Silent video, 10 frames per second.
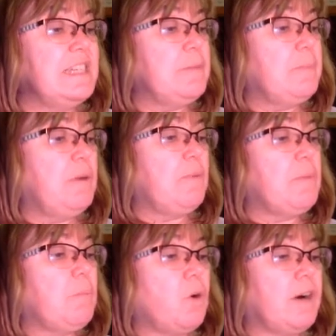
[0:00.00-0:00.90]
to be
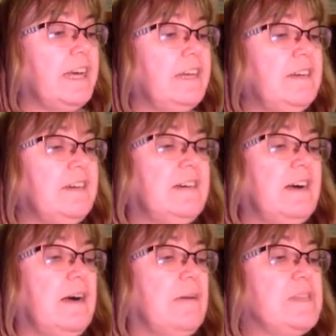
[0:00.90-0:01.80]
reported,
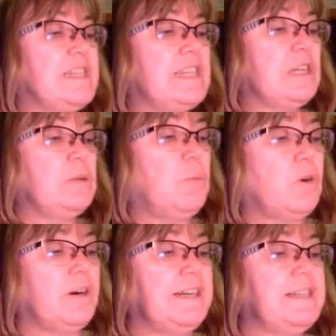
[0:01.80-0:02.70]

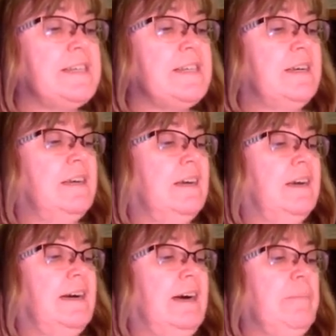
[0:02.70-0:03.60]
stillborns,
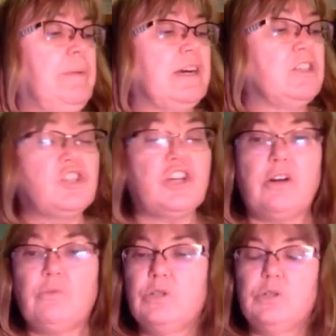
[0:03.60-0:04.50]

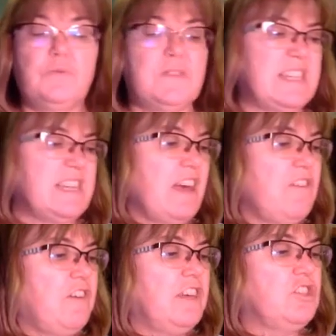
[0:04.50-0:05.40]
gunshot wounds, knife
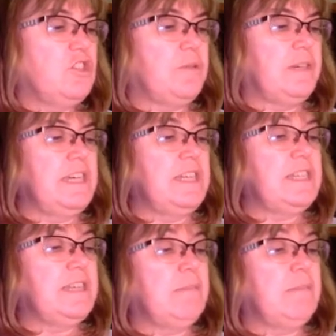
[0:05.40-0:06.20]
injuries,